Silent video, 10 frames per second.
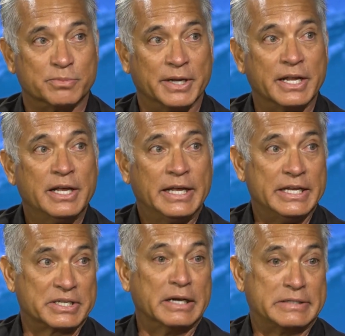but
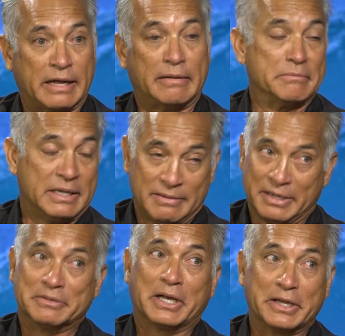he's going to tell
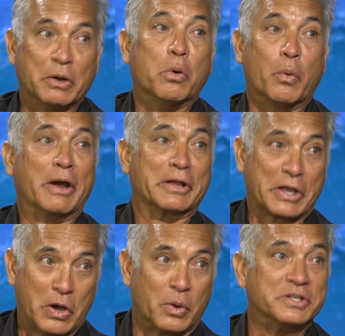you know tell you where to
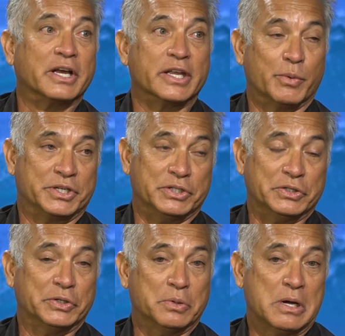go or tell you what to do.